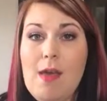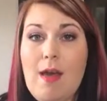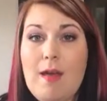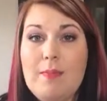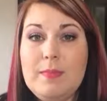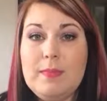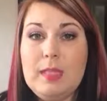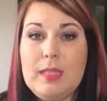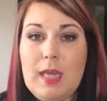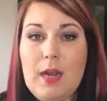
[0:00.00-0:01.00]

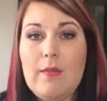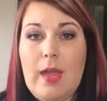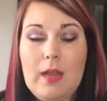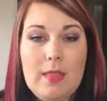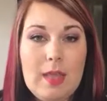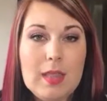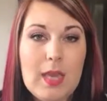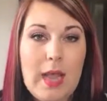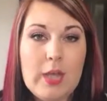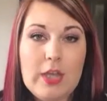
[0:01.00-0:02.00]
to take care of anything
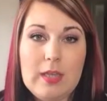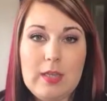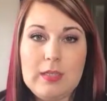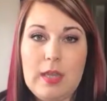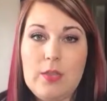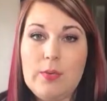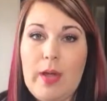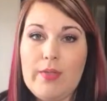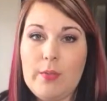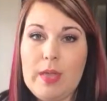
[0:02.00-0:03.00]
that I couldn't get done
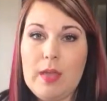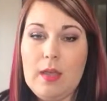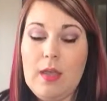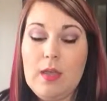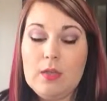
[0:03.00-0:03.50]
throughout the week.